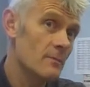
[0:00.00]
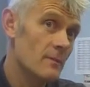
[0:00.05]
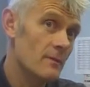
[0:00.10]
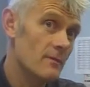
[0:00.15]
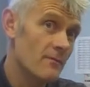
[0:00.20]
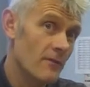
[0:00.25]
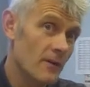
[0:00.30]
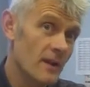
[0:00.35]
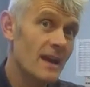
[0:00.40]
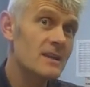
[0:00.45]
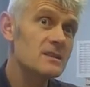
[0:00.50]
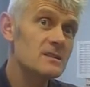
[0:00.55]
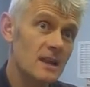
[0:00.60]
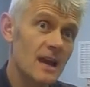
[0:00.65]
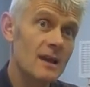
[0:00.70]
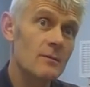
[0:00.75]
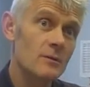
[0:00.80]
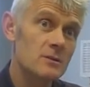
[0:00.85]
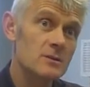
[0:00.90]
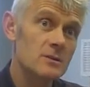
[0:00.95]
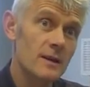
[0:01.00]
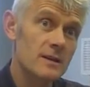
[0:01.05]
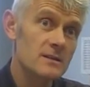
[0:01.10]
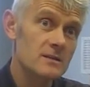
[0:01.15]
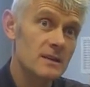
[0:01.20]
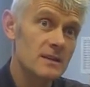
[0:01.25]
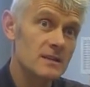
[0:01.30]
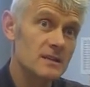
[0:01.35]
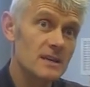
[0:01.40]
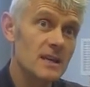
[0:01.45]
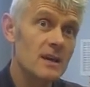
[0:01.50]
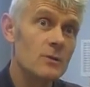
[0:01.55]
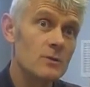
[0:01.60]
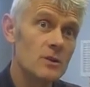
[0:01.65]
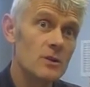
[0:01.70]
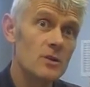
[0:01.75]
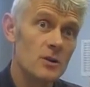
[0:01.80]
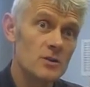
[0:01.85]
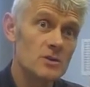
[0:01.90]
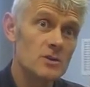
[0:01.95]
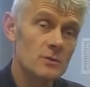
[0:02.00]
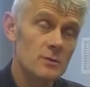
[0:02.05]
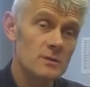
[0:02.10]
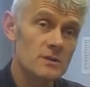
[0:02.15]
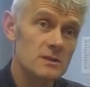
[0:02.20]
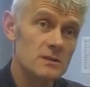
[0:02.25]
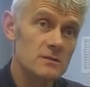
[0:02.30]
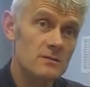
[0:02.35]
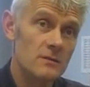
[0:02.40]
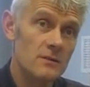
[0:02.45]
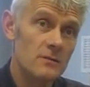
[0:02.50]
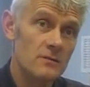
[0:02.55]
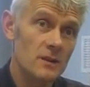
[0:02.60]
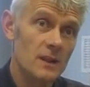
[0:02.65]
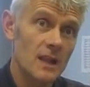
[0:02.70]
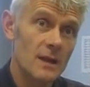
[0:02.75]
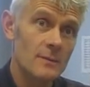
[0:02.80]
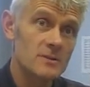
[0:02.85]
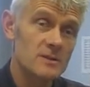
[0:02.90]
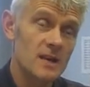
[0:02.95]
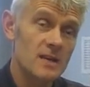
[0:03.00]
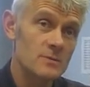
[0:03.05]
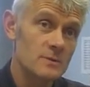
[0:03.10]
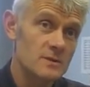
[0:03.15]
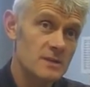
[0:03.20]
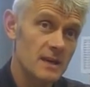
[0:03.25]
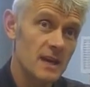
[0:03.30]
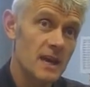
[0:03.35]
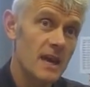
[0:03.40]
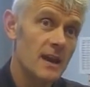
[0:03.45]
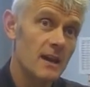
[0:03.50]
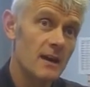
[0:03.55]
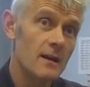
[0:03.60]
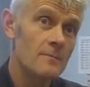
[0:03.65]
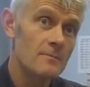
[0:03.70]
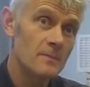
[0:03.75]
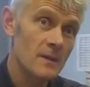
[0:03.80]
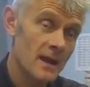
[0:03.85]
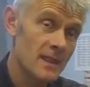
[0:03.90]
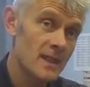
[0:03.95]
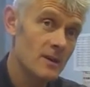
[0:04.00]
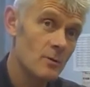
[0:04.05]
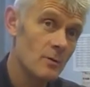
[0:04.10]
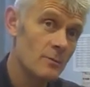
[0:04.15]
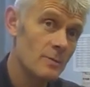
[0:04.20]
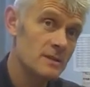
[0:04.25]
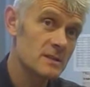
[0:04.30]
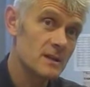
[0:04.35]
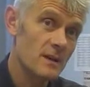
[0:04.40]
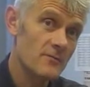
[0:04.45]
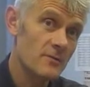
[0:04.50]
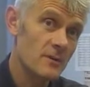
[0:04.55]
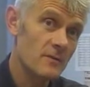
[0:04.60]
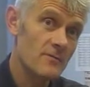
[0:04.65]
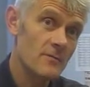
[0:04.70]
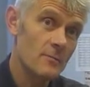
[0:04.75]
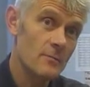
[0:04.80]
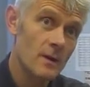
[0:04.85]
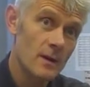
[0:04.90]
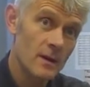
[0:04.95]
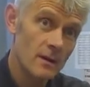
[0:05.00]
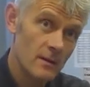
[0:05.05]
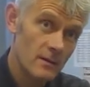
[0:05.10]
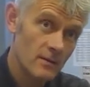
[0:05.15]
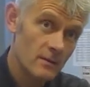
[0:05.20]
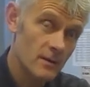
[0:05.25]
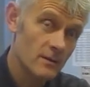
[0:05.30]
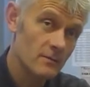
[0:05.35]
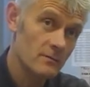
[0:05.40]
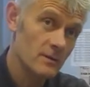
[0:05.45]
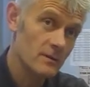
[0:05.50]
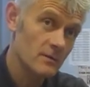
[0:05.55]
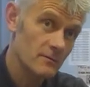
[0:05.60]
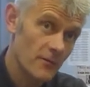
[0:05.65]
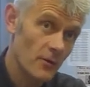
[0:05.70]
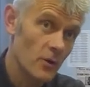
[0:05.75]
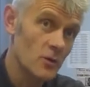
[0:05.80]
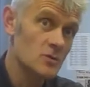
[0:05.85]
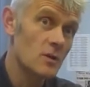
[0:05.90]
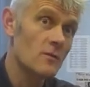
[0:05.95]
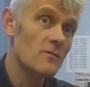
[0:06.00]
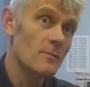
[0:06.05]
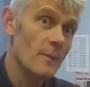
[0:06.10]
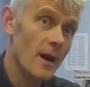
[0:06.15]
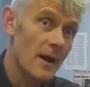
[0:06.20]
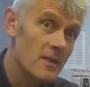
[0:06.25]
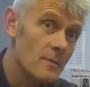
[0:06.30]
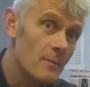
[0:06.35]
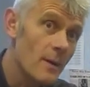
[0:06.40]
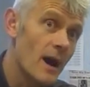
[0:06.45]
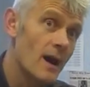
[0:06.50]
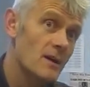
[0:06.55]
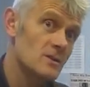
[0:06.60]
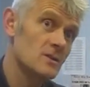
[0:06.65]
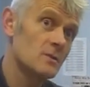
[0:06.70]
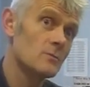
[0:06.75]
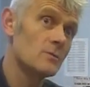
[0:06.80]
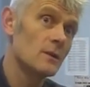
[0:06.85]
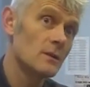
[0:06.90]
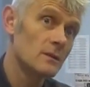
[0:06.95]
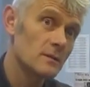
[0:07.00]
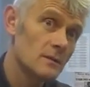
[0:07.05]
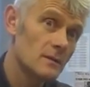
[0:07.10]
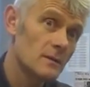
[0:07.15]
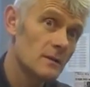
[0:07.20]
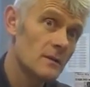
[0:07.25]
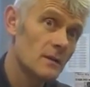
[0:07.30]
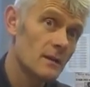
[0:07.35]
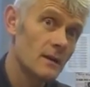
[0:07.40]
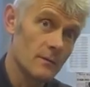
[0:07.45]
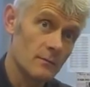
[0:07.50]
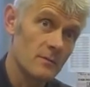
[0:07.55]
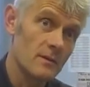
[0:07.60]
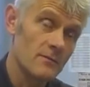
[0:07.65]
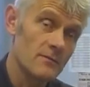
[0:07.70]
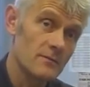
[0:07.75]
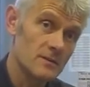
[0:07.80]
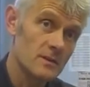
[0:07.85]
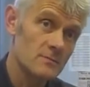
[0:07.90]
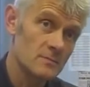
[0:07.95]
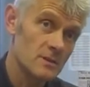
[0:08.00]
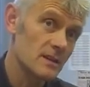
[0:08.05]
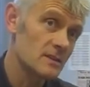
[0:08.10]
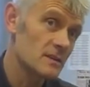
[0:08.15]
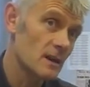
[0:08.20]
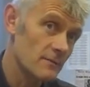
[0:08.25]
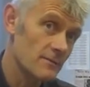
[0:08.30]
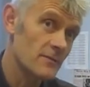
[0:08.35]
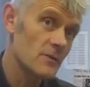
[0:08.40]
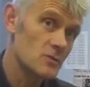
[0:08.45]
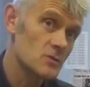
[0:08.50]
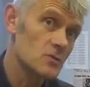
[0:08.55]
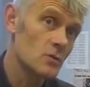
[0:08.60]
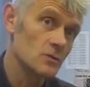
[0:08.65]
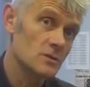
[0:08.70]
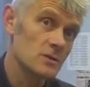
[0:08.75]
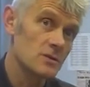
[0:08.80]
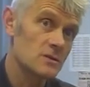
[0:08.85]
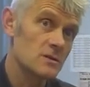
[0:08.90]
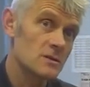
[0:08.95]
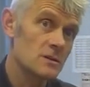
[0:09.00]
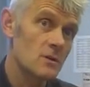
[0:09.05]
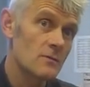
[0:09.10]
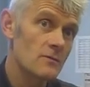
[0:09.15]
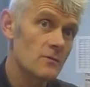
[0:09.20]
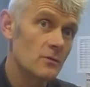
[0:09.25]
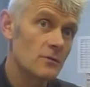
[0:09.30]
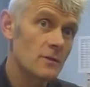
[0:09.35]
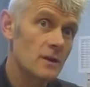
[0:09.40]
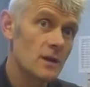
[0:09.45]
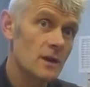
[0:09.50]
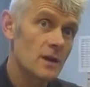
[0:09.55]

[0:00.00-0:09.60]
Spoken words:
financially able to actually deal with the consequences of the climate change we see here, and that will be suffering from that follows on from other parts of the world. In terms of things like food shortages and so forth.